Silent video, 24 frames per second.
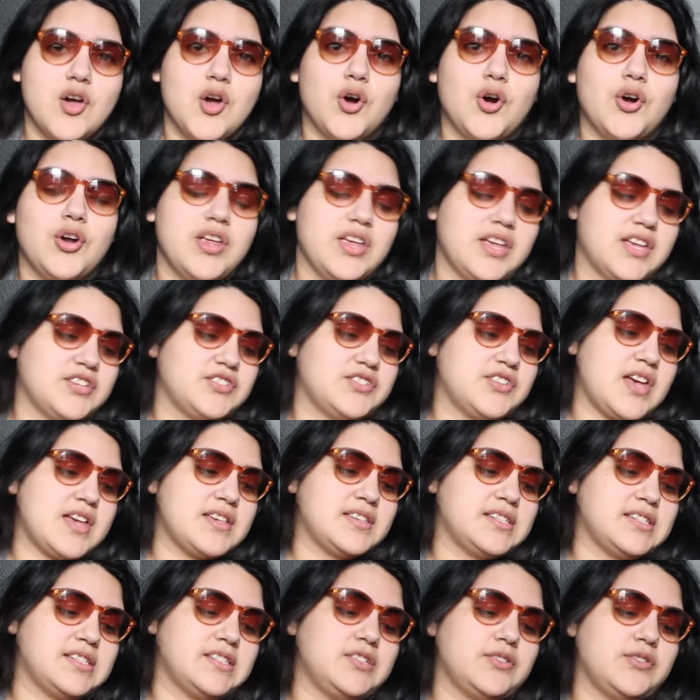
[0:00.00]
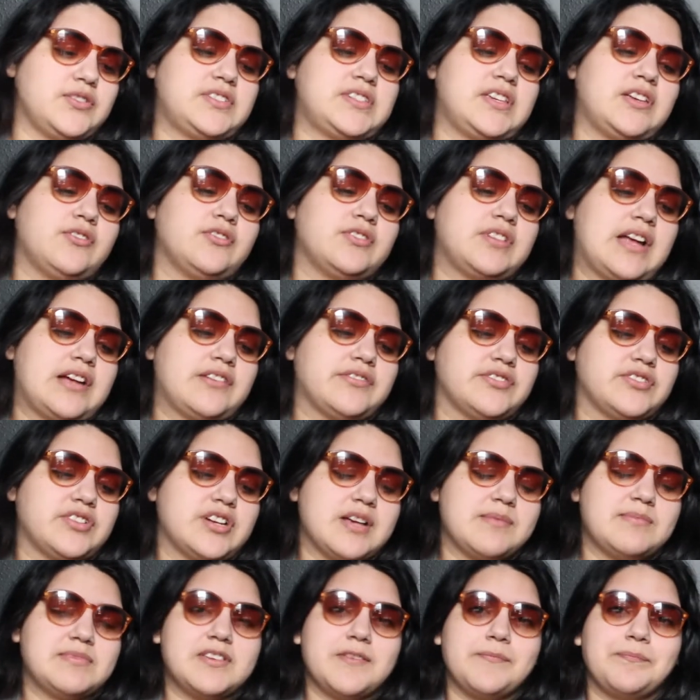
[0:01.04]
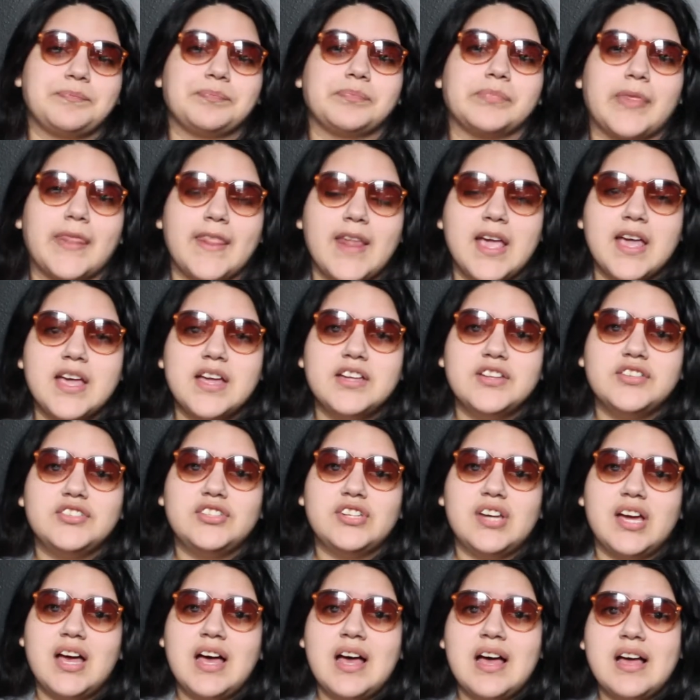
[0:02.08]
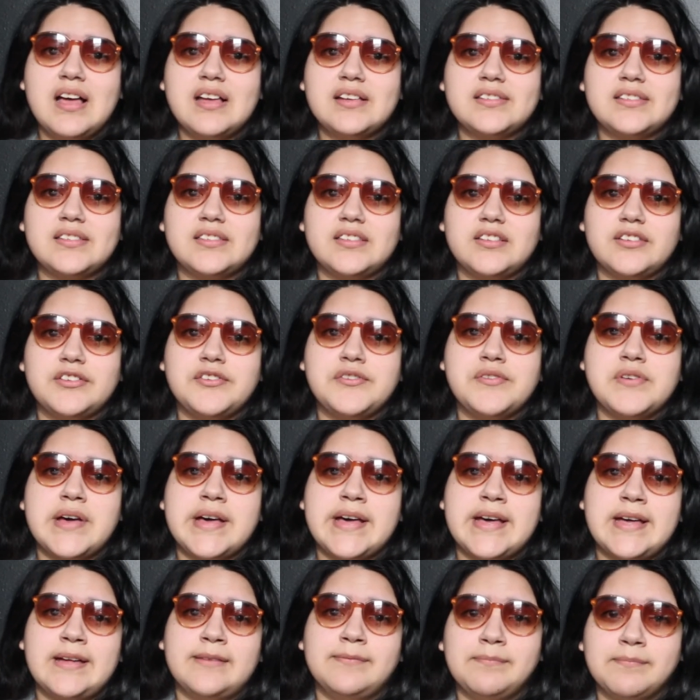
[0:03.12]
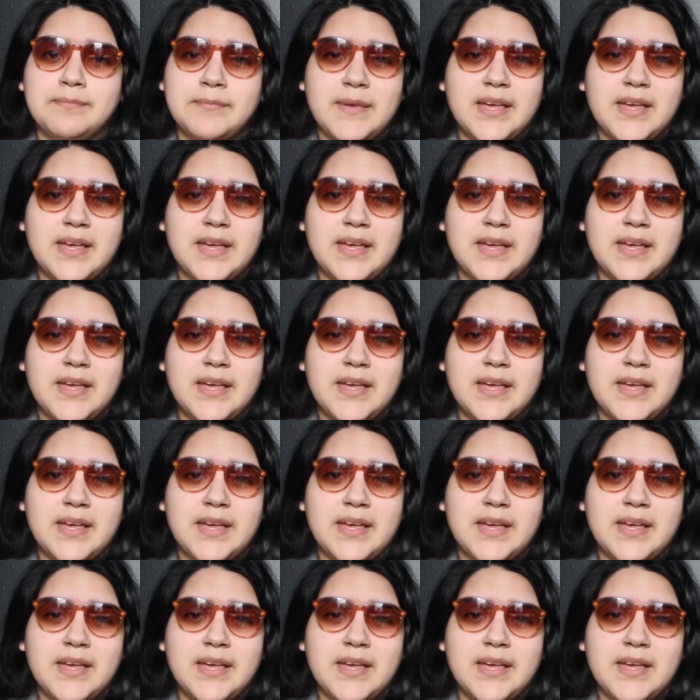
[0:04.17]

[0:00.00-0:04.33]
Or you can just do single down strums. Just you and